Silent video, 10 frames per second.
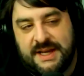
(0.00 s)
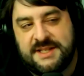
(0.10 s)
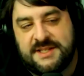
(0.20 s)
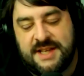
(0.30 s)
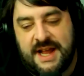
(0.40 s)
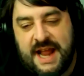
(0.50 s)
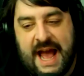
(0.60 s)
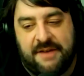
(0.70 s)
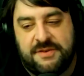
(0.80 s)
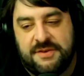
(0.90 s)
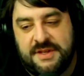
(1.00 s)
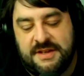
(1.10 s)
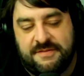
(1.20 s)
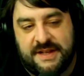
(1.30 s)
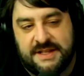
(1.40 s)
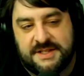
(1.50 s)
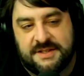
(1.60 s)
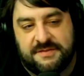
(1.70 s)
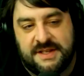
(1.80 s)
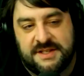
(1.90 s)
It's set after the
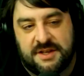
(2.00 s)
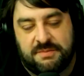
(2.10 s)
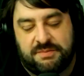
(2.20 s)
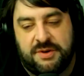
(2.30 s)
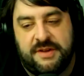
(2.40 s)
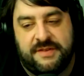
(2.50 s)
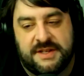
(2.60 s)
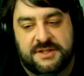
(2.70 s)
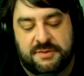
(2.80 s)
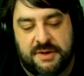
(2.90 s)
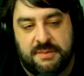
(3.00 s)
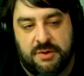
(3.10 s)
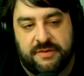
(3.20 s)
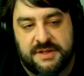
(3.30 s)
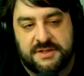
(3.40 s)
events of these previous three movies.